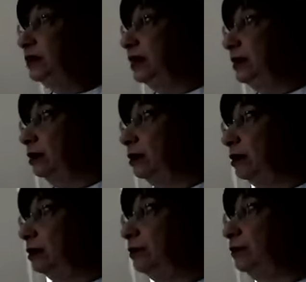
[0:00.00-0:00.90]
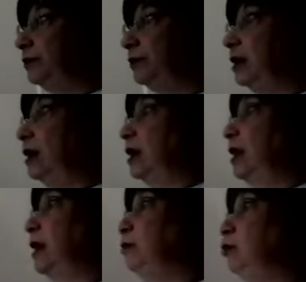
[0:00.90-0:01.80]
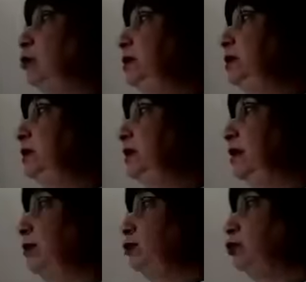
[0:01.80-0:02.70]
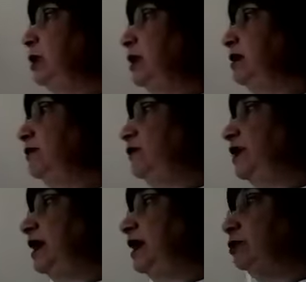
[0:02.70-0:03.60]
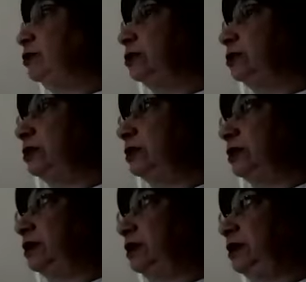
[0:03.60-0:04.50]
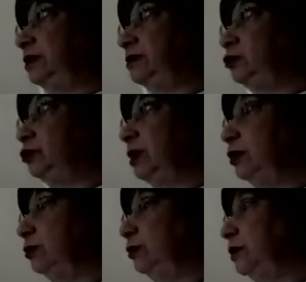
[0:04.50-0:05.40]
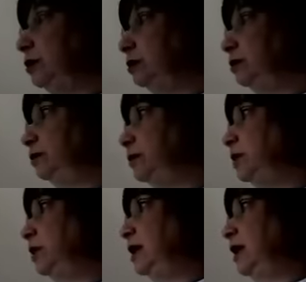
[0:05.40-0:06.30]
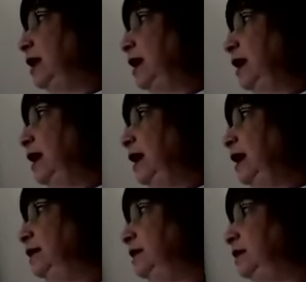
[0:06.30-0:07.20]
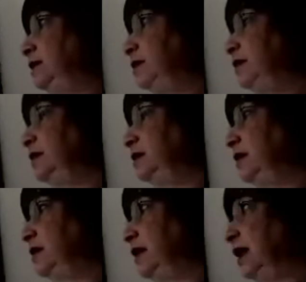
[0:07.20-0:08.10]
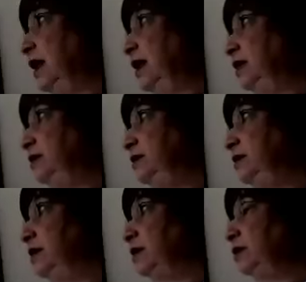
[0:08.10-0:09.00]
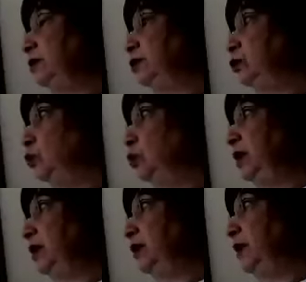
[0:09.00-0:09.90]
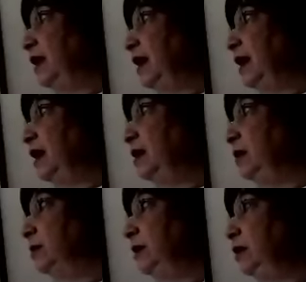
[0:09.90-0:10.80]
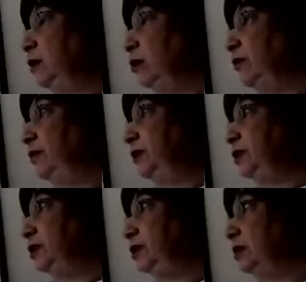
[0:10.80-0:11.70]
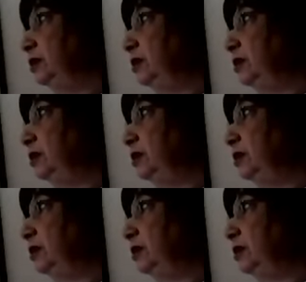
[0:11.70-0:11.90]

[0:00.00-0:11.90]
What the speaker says: 10r. I'm going to now try and factor this trinomial. And since it again starts with a leading coefficient,